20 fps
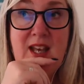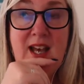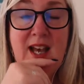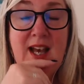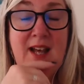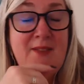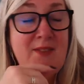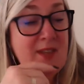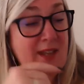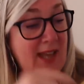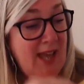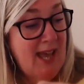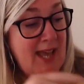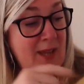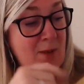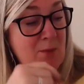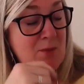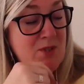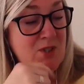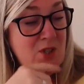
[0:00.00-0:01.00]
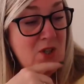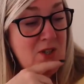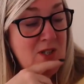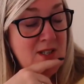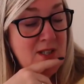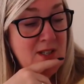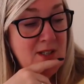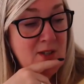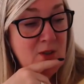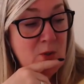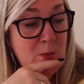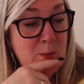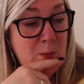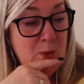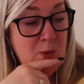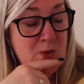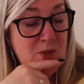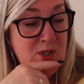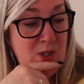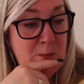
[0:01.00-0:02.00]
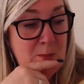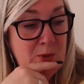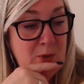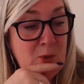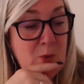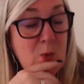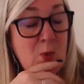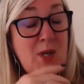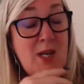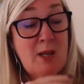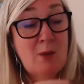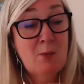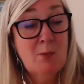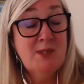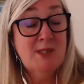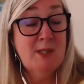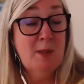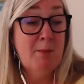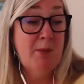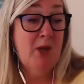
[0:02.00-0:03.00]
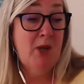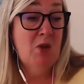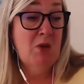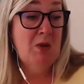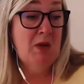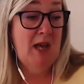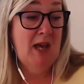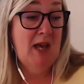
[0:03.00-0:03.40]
And the guy was down in the little boat down below, and it was about a